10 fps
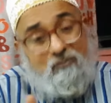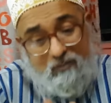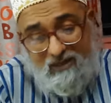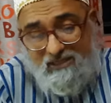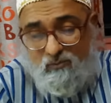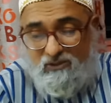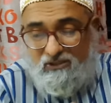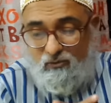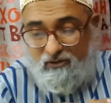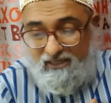please
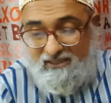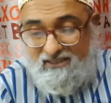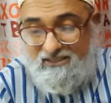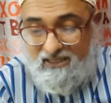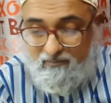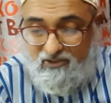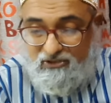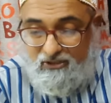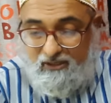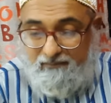visit your dentist
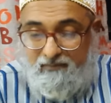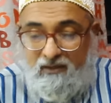immediately.